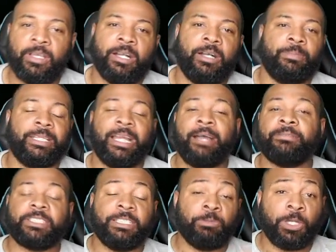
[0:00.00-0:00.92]
Then
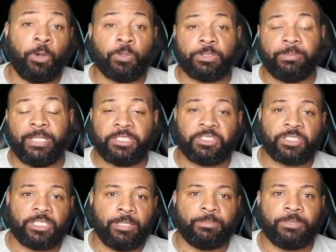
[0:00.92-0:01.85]
obviously when Ultimate Legends
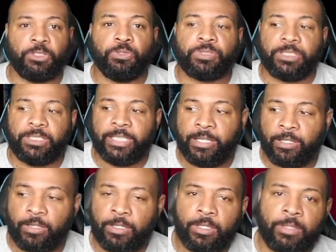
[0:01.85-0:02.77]
comes, usually
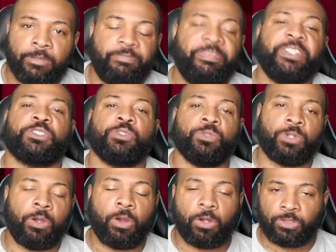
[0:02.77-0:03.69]
their physical
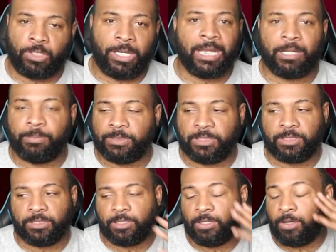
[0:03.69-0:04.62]
cards are out of
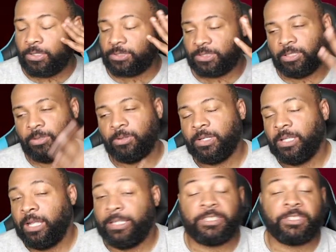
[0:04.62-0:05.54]
position cards. So
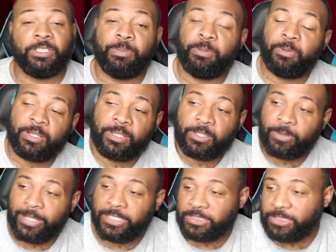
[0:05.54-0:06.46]
this could be one of the
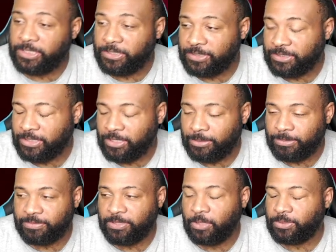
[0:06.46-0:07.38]
greatest years in terms
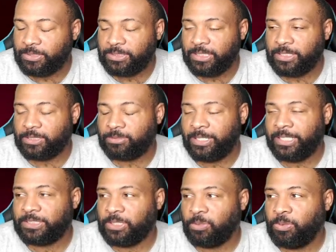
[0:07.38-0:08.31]
of golden tickets,
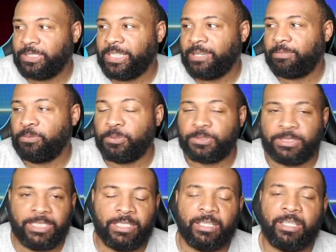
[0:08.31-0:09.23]
right? So we definitely will
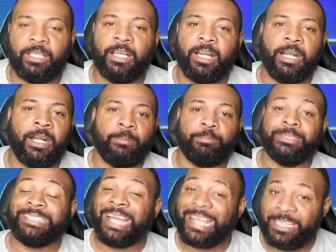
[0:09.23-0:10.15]
see. But
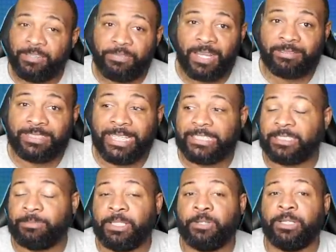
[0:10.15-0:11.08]
95
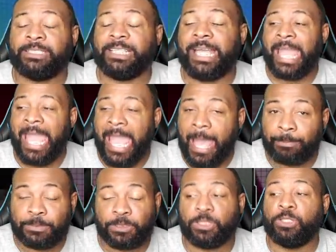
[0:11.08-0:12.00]
Taysom Hill is
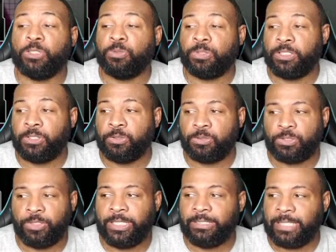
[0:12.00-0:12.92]
absolutely huge.
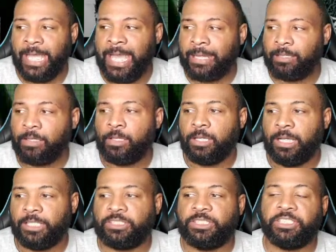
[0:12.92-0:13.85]
So that
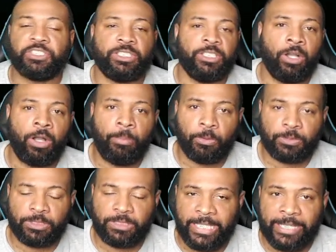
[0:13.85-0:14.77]
essentially
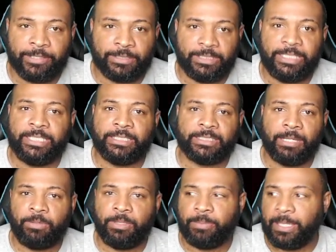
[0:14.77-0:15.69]
almost guarantees
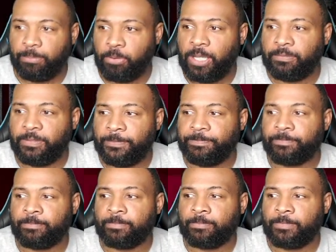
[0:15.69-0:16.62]
that we make profit
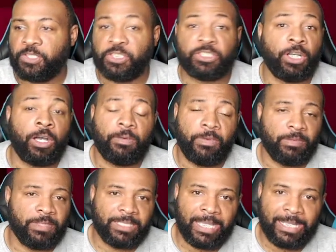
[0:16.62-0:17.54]
just off
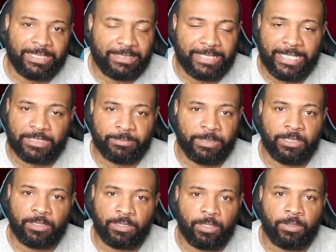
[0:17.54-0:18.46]
of the 90 Taysom
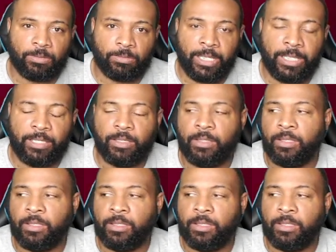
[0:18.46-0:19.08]
Hill alone, right?